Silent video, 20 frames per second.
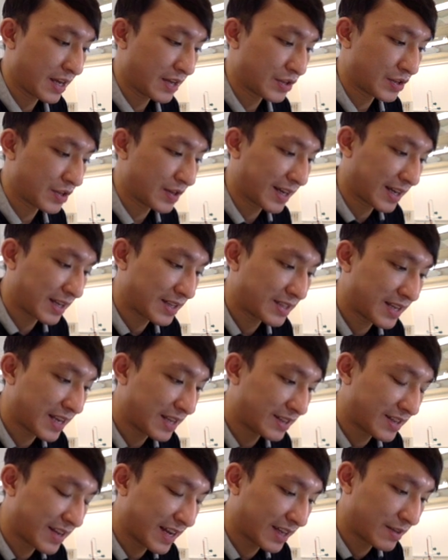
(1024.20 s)
so like I
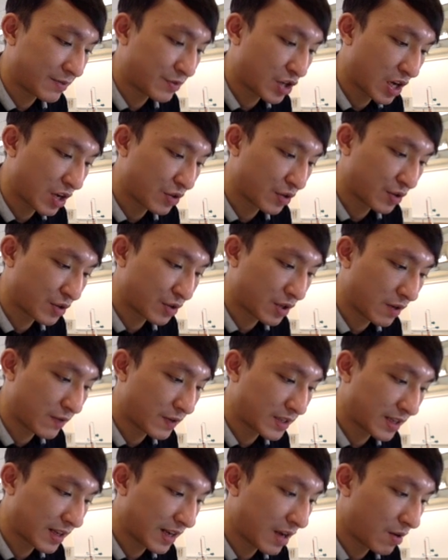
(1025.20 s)
said, the negative charge on the
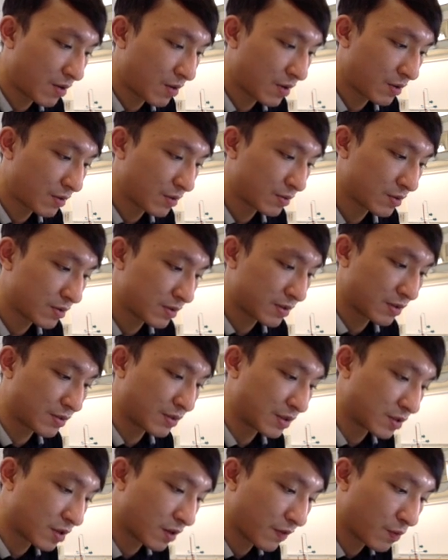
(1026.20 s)
surface allows oil to
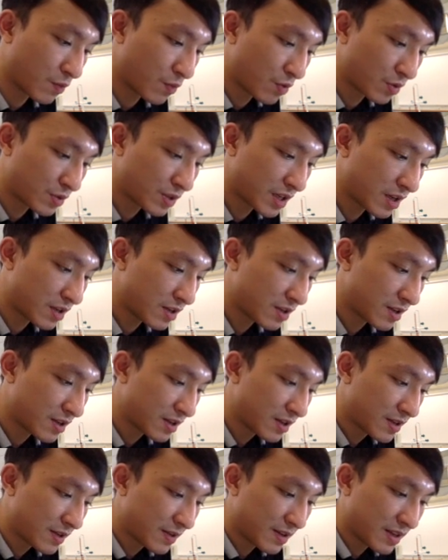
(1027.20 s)
dissolve in water,
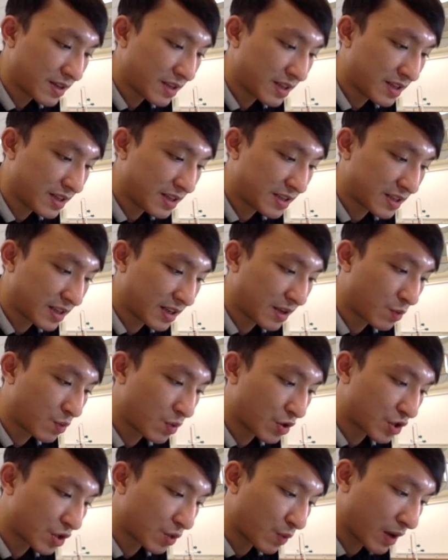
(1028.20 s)
easily
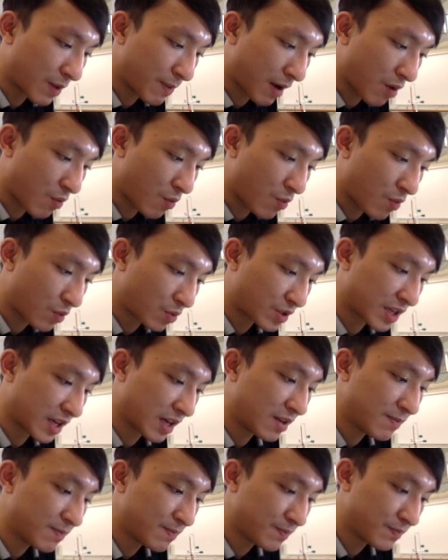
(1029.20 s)
washed away by
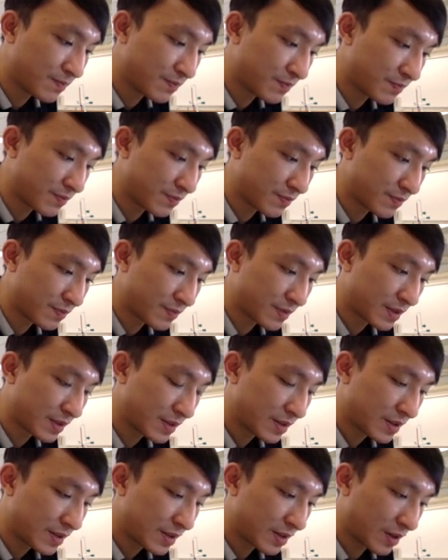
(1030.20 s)
water.
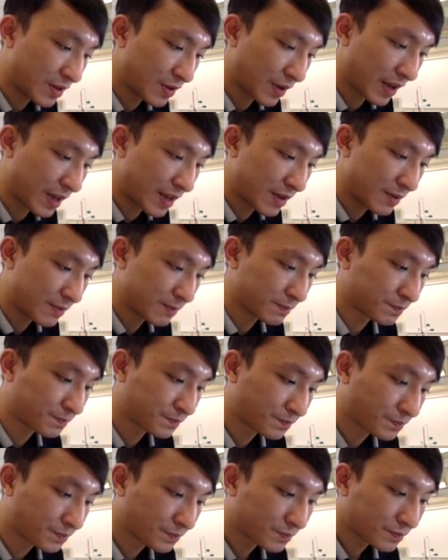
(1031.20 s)
Okay.
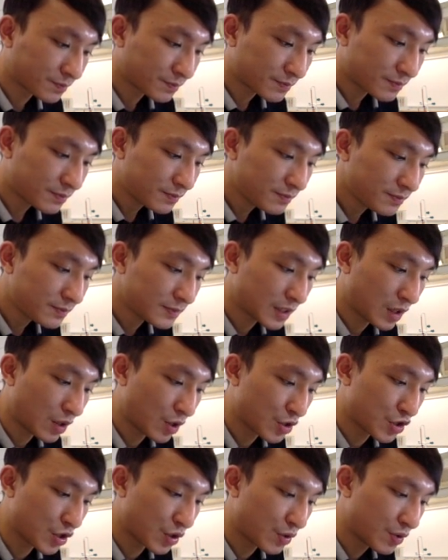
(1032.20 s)

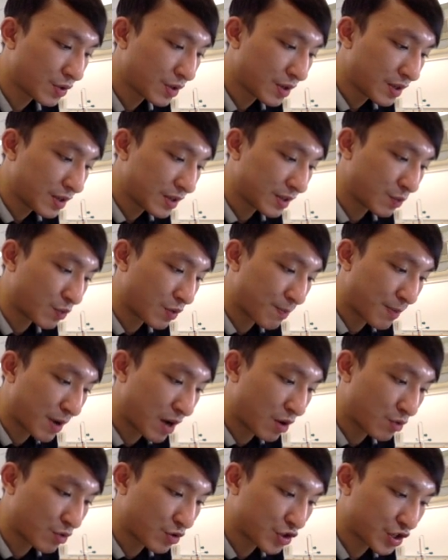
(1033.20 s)
Also, the
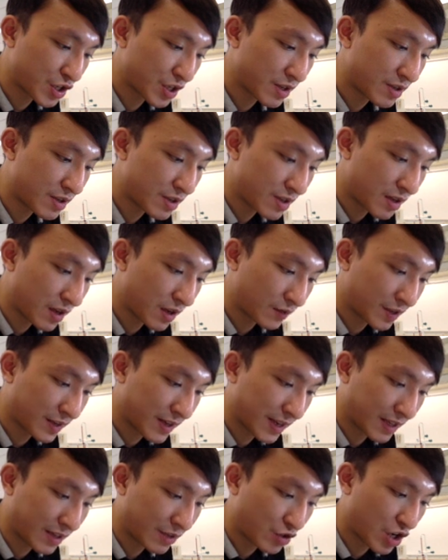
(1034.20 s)
repulsion of the
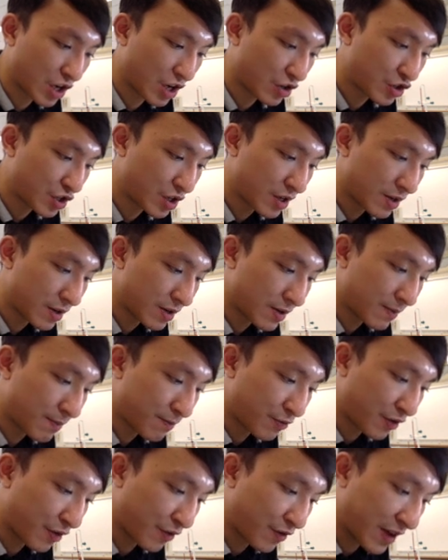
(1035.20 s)
negative charge
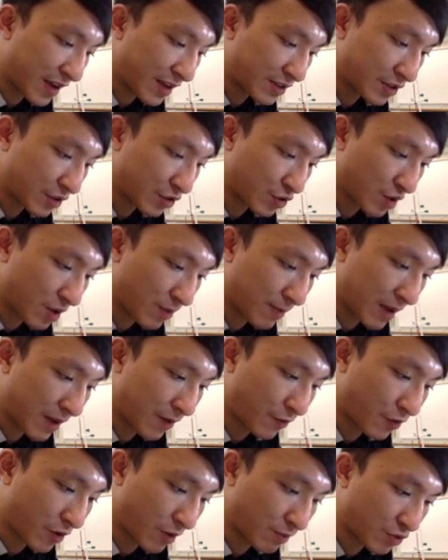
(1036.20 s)
prevents the
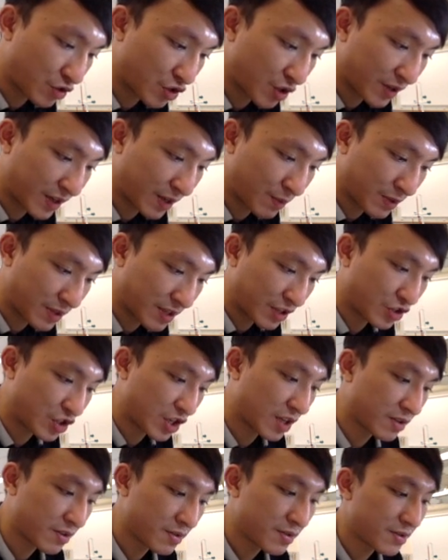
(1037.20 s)
droplet from joining with each
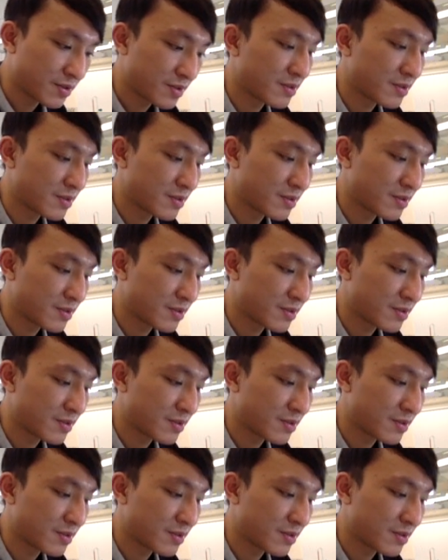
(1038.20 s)
other,